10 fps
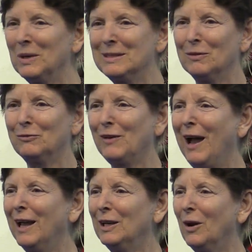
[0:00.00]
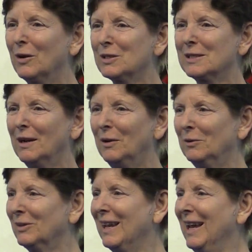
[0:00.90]
We define
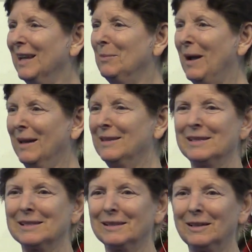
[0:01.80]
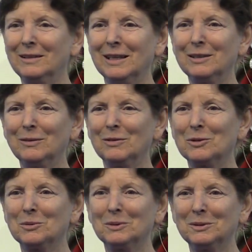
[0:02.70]
ourselves by this little
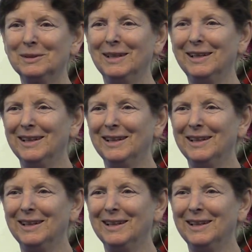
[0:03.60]
individual